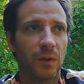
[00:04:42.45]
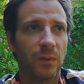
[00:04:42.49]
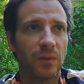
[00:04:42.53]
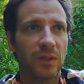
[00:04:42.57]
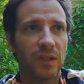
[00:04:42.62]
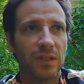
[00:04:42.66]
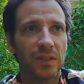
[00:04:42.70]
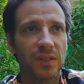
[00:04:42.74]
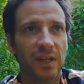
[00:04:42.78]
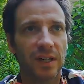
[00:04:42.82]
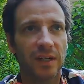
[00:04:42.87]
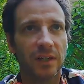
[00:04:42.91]

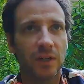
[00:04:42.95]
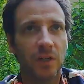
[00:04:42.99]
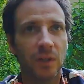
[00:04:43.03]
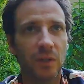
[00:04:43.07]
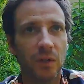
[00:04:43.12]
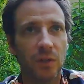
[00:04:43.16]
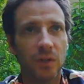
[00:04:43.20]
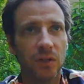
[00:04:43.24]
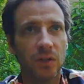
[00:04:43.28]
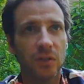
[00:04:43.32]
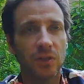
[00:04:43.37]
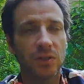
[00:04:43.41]
Things like
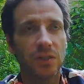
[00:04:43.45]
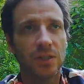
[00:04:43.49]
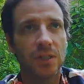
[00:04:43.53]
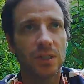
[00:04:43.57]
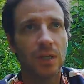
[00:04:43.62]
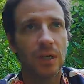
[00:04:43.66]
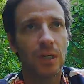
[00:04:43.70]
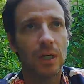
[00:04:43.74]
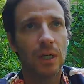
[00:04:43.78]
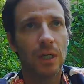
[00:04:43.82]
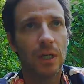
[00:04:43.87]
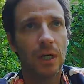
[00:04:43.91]
cooters.
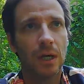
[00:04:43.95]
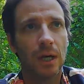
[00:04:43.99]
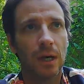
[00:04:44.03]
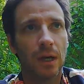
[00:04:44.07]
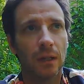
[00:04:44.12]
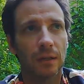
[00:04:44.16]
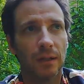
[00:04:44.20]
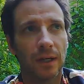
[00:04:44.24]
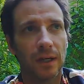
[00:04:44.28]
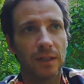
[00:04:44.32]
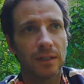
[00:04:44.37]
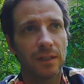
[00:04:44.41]

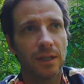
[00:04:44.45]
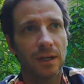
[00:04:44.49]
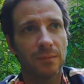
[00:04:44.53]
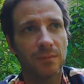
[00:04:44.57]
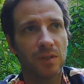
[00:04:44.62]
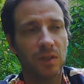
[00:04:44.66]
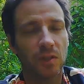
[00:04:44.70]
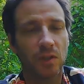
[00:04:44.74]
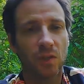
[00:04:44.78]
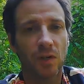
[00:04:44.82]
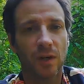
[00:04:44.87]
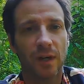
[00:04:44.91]
A lot of
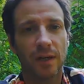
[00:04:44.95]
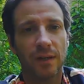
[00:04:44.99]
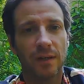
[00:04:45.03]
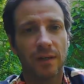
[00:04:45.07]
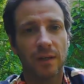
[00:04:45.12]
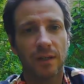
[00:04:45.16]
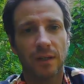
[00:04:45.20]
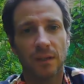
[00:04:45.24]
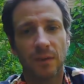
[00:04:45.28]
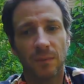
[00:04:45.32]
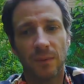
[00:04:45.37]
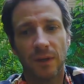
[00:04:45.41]
times I'll try to
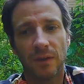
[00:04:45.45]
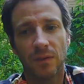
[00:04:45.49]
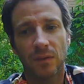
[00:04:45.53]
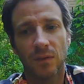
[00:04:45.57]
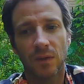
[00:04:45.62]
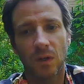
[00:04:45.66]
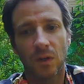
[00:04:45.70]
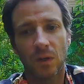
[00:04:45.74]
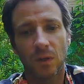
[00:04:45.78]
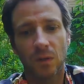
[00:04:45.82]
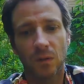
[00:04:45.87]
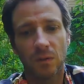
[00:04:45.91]
incubate
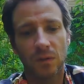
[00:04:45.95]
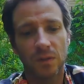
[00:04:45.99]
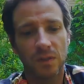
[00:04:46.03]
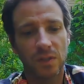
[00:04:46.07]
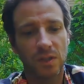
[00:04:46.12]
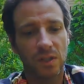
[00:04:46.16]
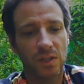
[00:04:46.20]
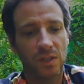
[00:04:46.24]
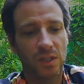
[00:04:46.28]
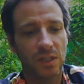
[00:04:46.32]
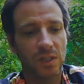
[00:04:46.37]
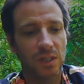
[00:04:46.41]
those
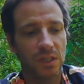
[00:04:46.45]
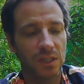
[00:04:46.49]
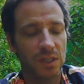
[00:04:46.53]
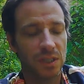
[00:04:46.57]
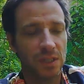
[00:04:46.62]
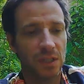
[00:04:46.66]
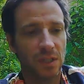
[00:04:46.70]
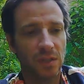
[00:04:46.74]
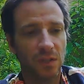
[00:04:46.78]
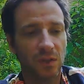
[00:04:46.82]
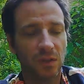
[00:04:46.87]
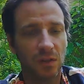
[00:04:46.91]
just because it's
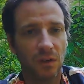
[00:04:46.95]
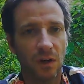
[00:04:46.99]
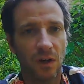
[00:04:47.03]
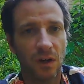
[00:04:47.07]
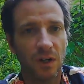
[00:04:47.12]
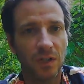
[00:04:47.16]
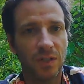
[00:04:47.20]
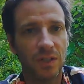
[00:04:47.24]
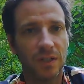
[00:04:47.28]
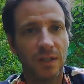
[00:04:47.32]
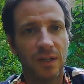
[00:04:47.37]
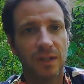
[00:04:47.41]
such a
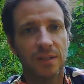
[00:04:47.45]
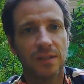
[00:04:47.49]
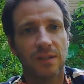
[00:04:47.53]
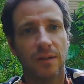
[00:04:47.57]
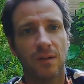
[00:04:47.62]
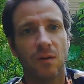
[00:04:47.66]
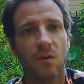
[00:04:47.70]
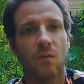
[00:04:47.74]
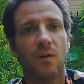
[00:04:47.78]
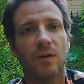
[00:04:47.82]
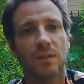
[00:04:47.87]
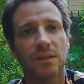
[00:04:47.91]
large nest. I
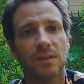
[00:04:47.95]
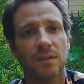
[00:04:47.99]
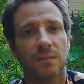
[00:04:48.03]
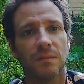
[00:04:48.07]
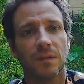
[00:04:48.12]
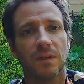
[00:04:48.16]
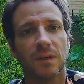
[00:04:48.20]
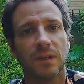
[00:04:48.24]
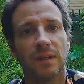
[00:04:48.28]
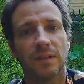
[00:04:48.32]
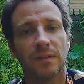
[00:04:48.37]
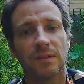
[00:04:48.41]
don't want
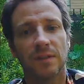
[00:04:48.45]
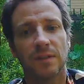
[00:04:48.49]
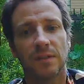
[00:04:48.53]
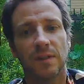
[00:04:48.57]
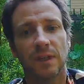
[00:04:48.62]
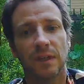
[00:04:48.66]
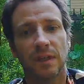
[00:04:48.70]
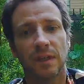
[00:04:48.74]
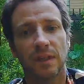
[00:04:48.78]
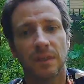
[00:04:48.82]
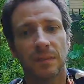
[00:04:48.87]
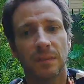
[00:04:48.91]
something else
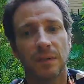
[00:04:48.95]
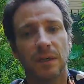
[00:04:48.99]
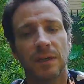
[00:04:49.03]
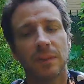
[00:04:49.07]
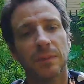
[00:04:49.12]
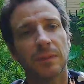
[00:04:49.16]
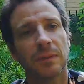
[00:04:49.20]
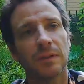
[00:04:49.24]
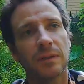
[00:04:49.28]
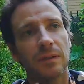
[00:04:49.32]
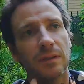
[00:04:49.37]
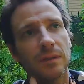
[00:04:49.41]
digging them
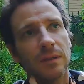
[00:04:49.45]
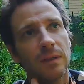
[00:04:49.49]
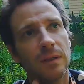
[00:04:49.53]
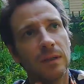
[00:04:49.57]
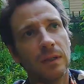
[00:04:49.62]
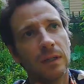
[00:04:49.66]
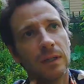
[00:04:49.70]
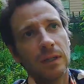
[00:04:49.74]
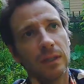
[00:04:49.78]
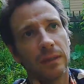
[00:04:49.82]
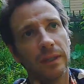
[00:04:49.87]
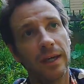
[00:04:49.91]
up and
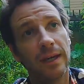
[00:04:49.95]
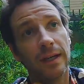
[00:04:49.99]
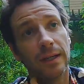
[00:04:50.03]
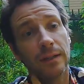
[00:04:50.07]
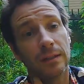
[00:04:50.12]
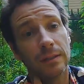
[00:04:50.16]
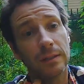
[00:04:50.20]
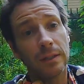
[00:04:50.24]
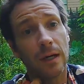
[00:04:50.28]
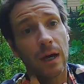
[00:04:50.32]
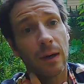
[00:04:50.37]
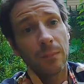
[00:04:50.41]
laying
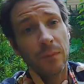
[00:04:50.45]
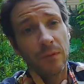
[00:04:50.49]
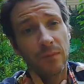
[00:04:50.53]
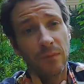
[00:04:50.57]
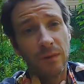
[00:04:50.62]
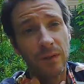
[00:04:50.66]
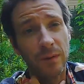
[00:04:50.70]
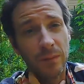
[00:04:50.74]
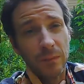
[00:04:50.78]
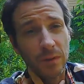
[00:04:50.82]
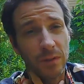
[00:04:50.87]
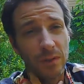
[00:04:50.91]
on top of
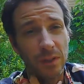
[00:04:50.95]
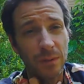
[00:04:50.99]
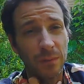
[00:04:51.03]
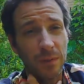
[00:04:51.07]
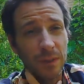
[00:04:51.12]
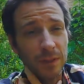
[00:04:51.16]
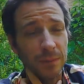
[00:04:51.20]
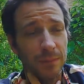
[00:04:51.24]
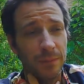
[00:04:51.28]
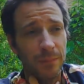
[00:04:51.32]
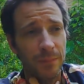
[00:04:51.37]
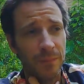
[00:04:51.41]
them or
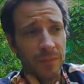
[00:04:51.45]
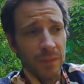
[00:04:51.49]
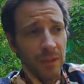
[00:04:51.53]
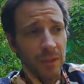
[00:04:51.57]
something.